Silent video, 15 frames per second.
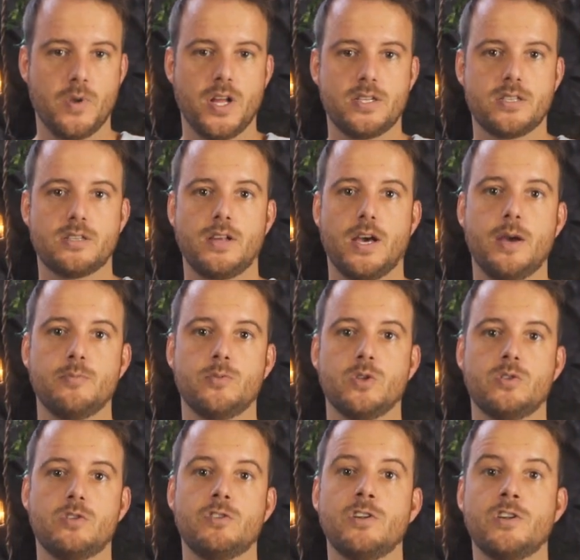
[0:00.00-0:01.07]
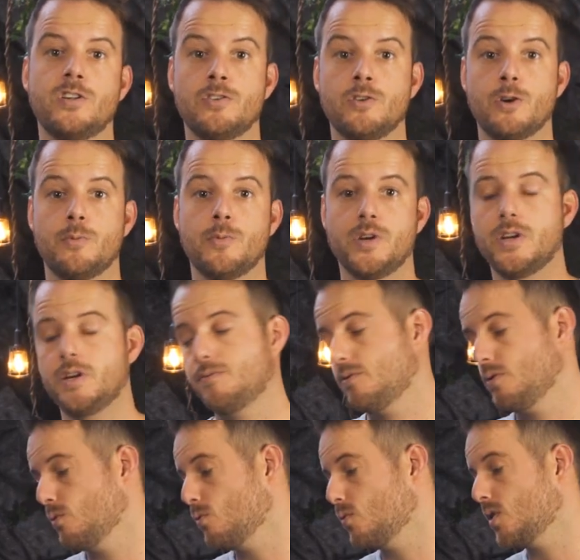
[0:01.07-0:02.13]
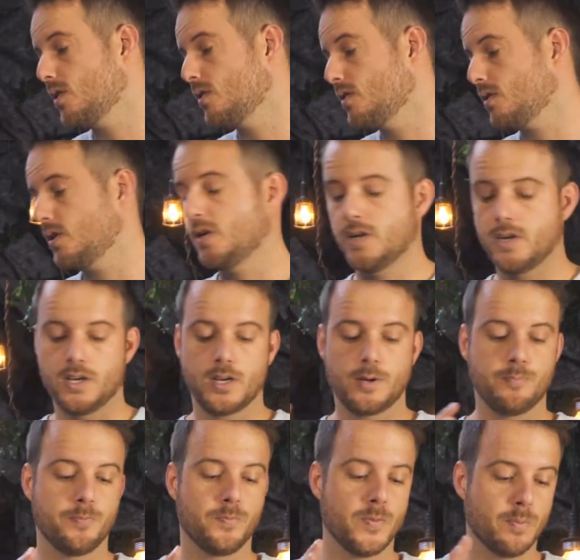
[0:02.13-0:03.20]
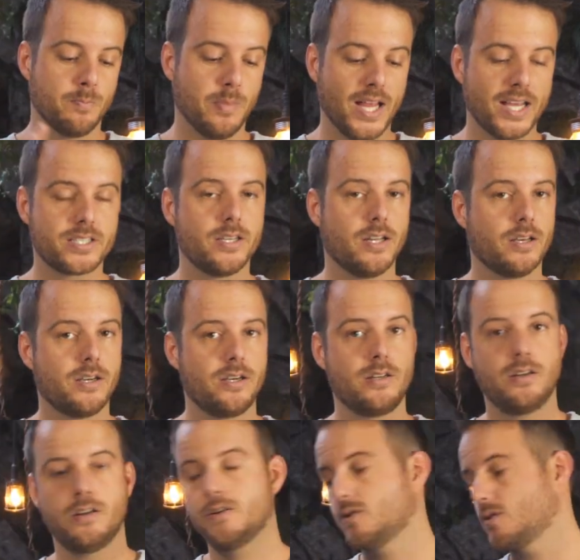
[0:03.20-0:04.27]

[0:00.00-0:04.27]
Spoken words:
it's time to determine if you want black silicone